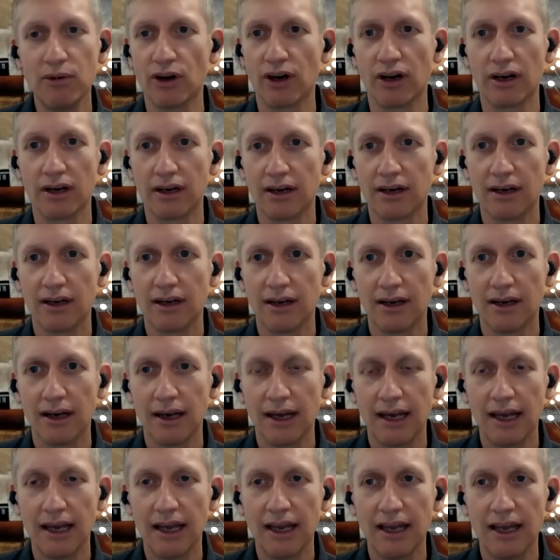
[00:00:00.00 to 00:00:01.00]
it.
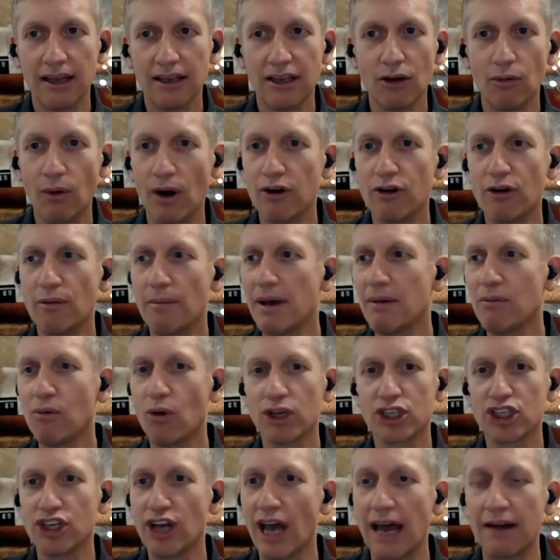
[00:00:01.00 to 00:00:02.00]
You won't remember
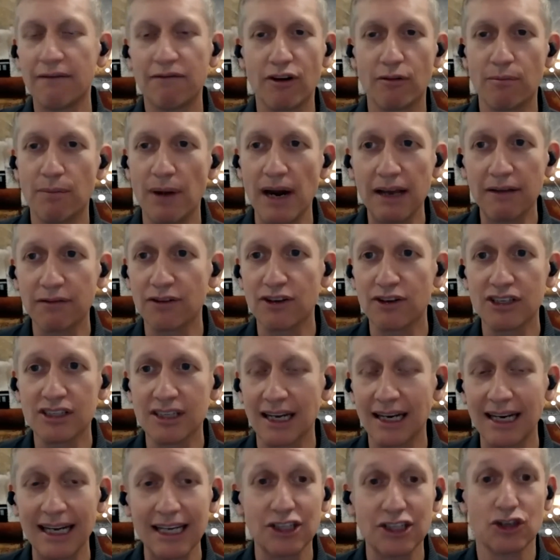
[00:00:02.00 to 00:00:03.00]
what you had for breakfast
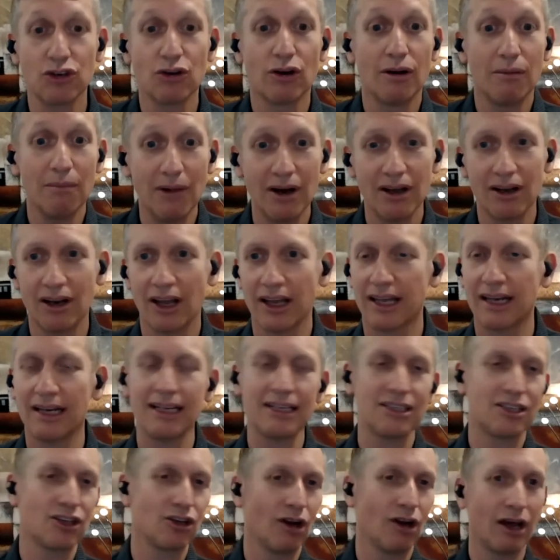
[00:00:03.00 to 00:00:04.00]
unless you're
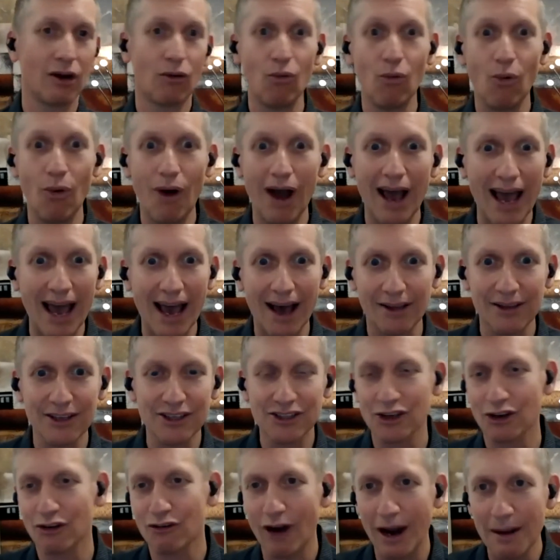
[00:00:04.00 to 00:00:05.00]
like, wow, this
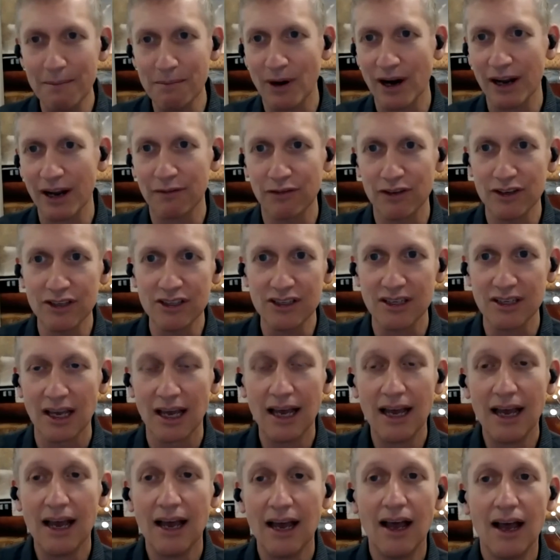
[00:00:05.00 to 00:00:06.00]
is a great breakfast.
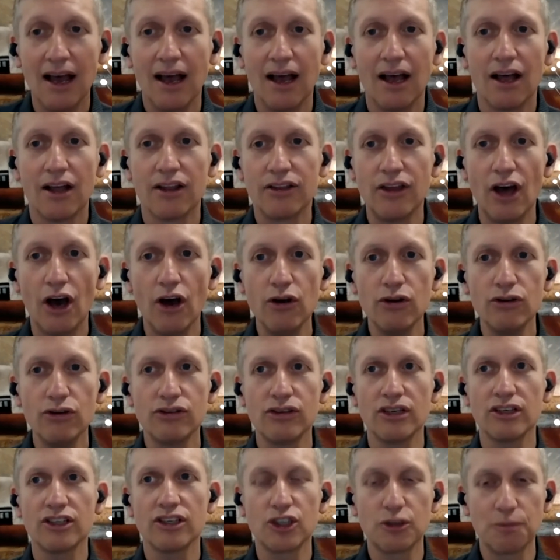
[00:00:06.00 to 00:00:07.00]

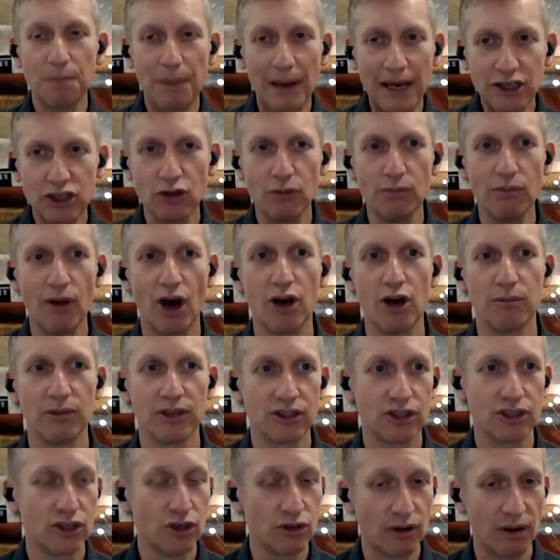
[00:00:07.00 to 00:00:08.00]
Those special
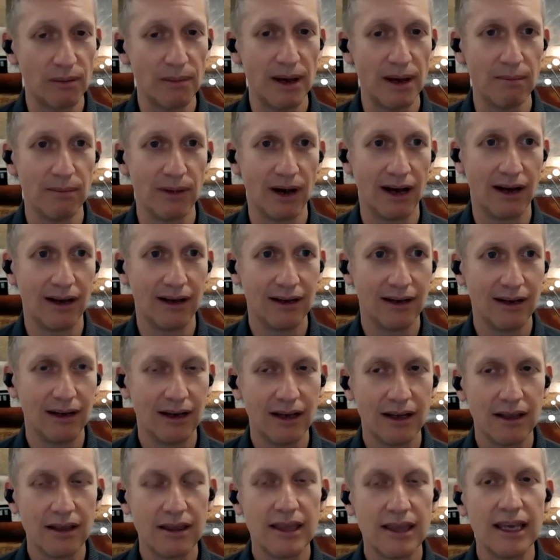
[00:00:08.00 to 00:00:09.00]
moments you remember.
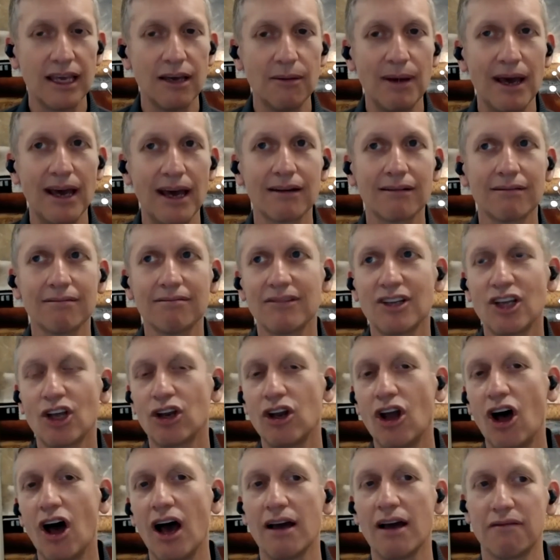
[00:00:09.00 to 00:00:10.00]
Think about your
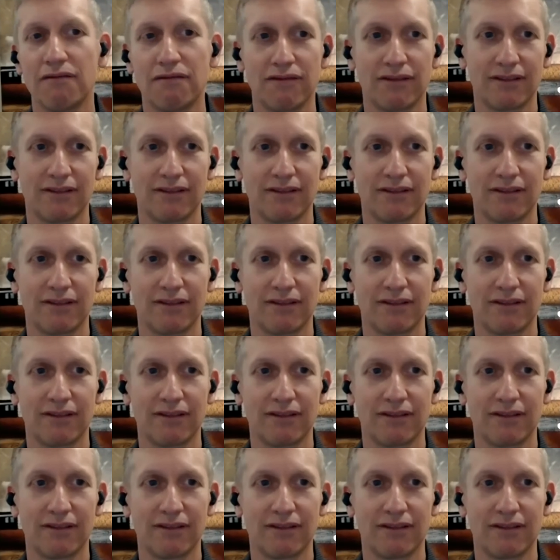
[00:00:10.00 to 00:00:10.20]
life.